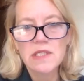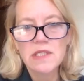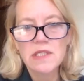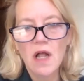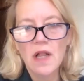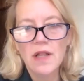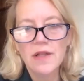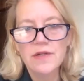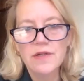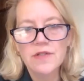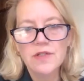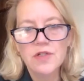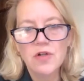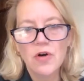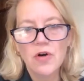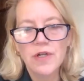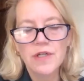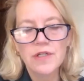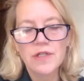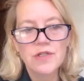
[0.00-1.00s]
Stalin is
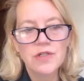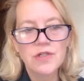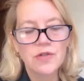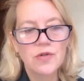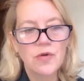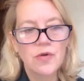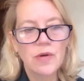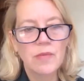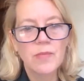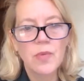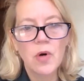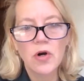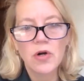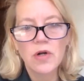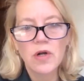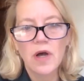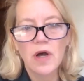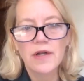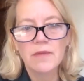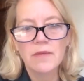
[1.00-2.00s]
starting to
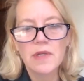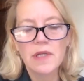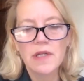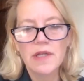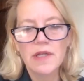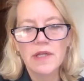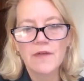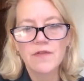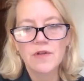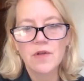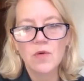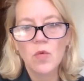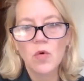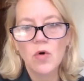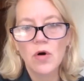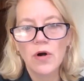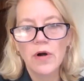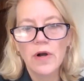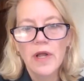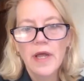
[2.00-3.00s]
embark on immediately after the
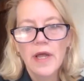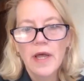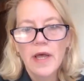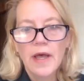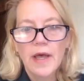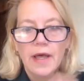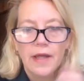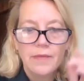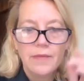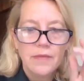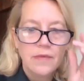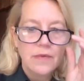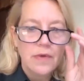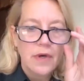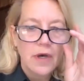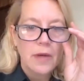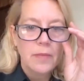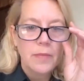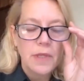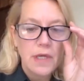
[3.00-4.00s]
war. And
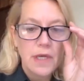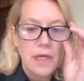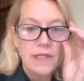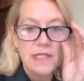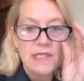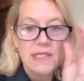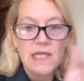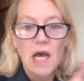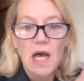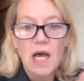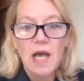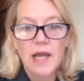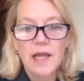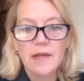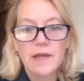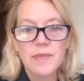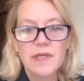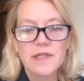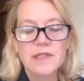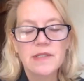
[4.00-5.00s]
um, because he
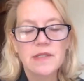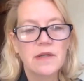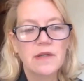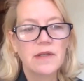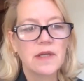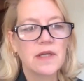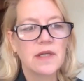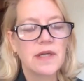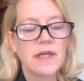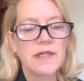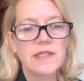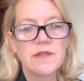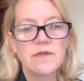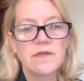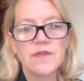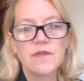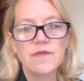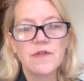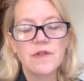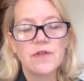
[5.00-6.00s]
died basically in
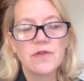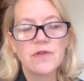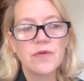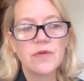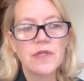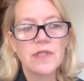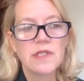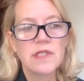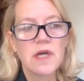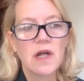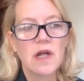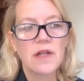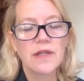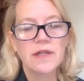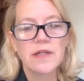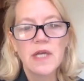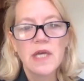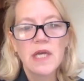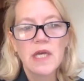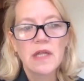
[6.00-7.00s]
1953,
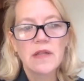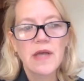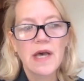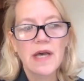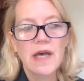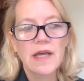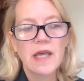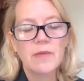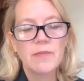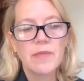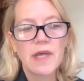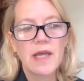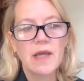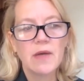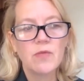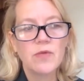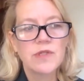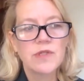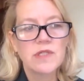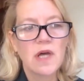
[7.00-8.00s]
Stalin, that
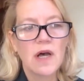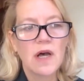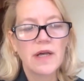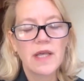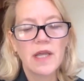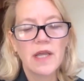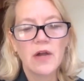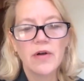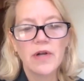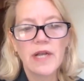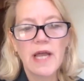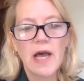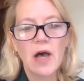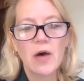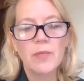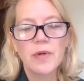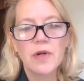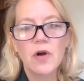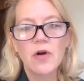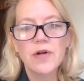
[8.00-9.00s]
campaign was not carried
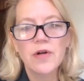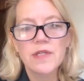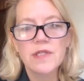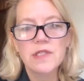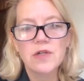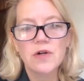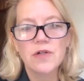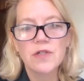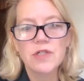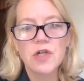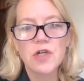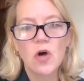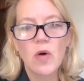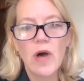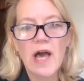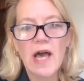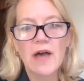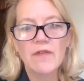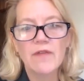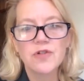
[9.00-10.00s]
out, but already started to go
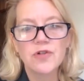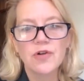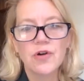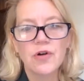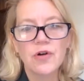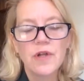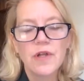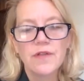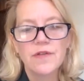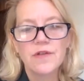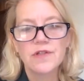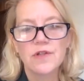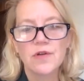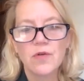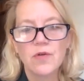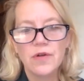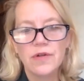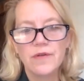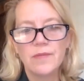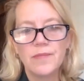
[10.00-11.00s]
after the
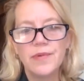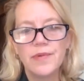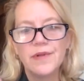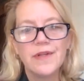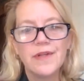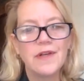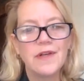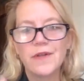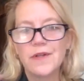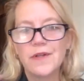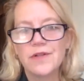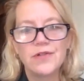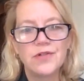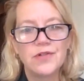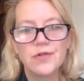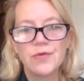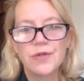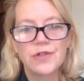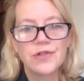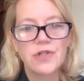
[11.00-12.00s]
so-called believe that
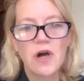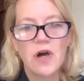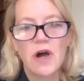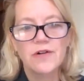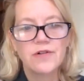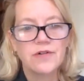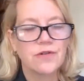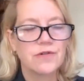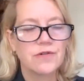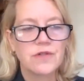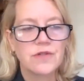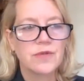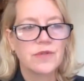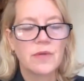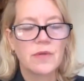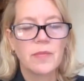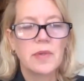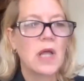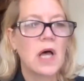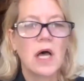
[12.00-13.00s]
Jewish doctors, there was
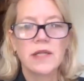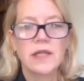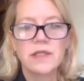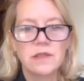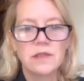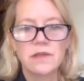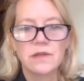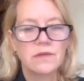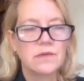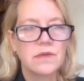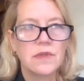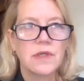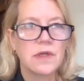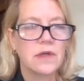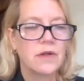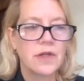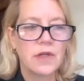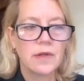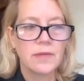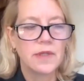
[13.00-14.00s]
a plot to
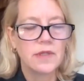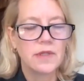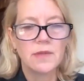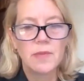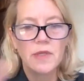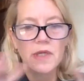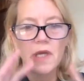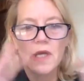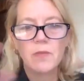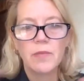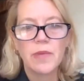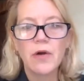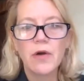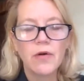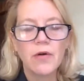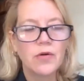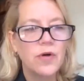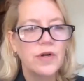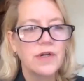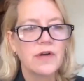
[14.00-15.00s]
kill him and he became
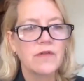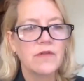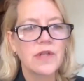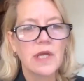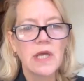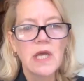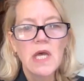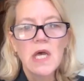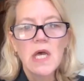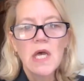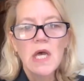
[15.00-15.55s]
paranoid and everything.